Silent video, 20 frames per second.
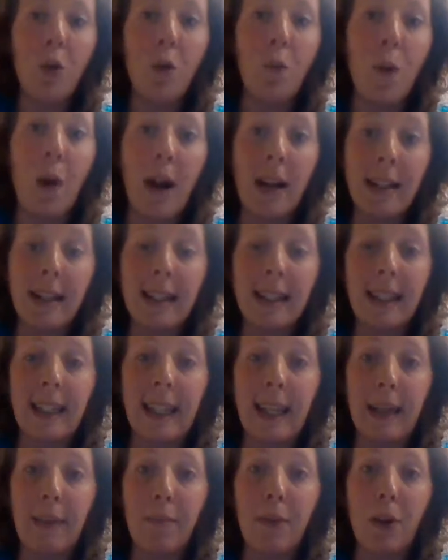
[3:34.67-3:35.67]
want to
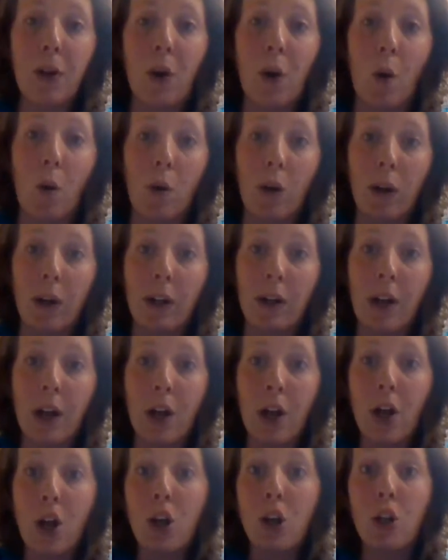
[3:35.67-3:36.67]
keep the cord
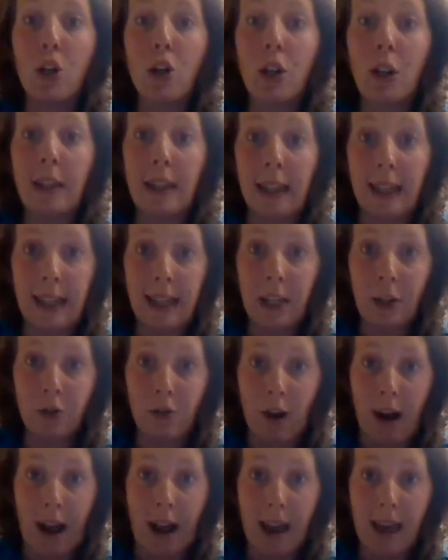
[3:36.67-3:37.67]
clean and
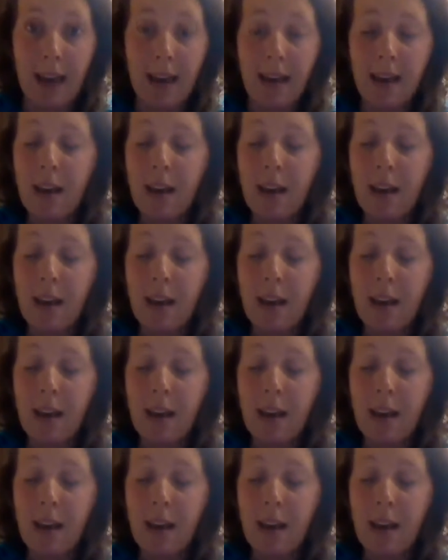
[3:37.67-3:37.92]
dry.